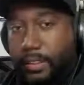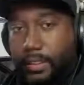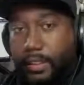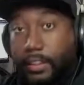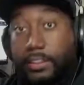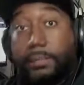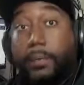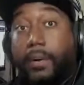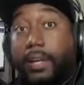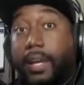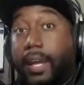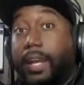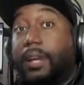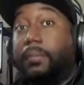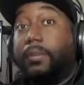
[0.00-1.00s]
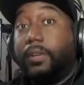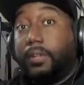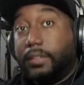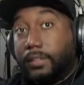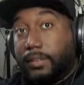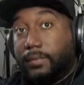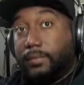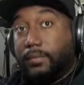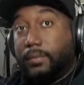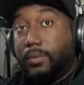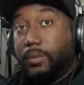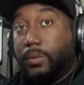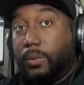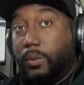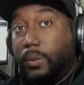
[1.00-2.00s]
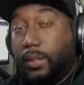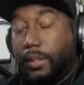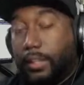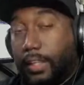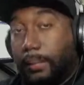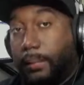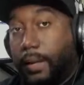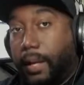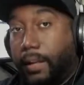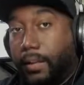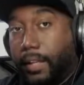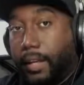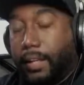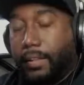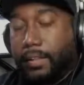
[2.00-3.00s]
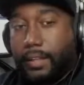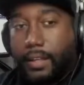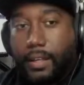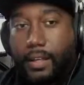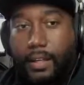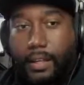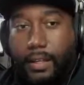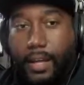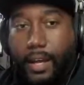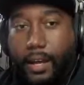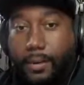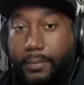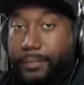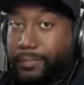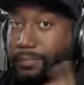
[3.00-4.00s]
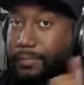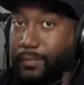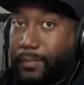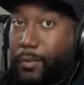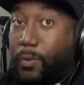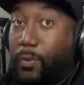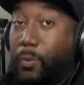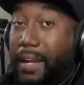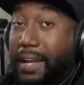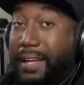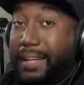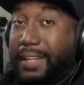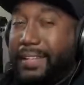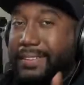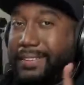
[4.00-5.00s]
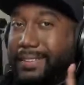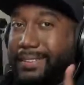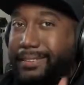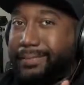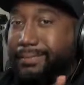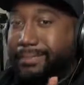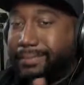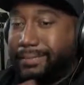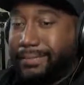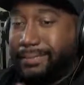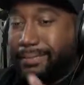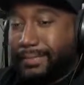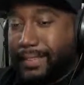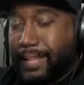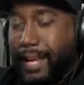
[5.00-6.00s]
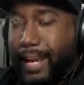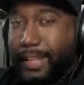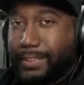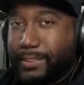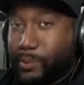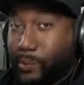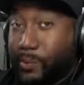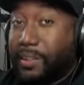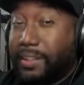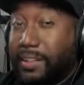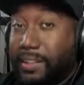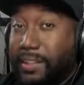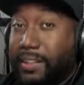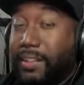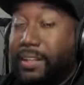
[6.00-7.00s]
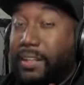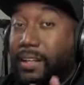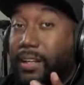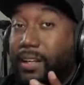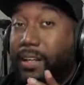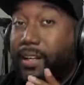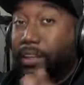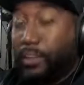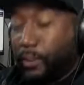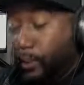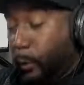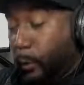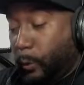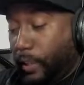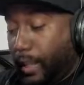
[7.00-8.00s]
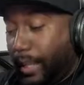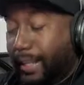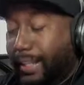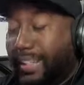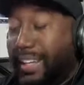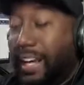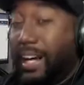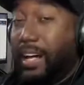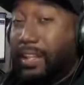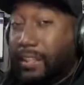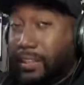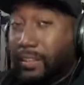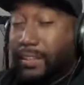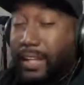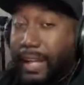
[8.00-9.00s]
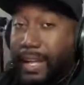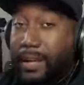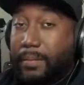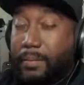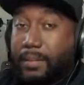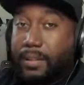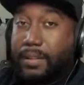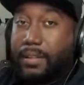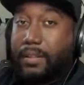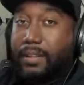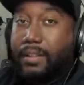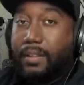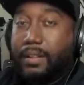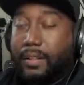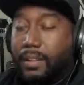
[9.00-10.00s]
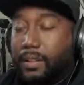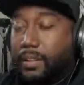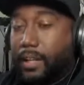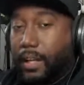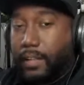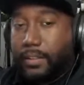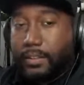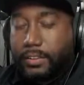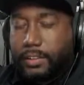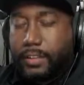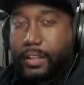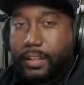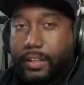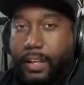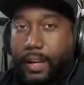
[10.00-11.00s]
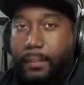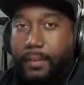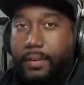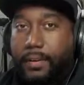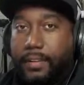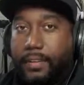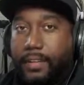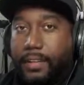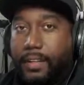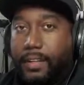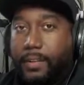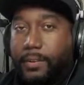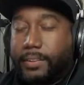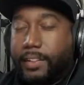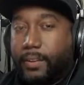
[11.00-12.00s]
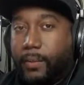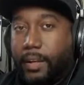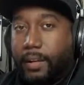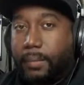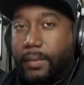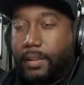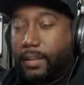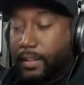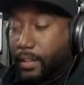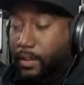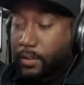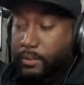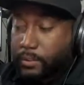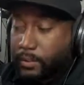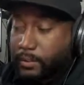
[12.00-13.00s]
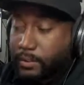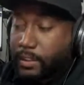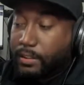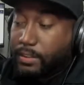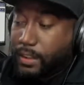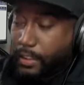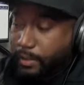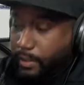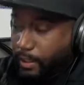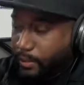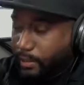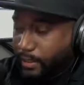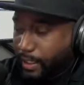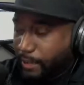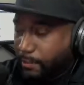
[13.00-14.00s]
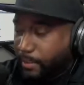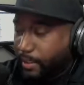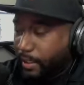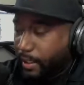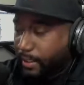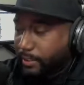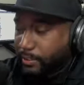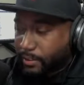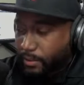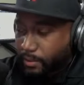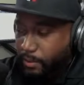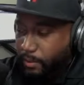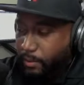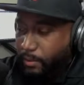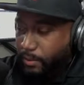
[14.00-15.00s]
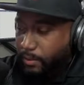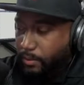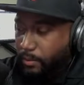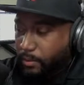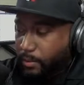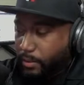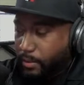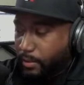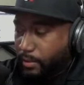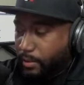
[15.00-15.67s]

smart cameras to keep an eye on that. Now, Waze has really good low light color camera or color security camera, which I can recommend. And those are on sale today. I don't think I have them in the carousel. We weren't going to do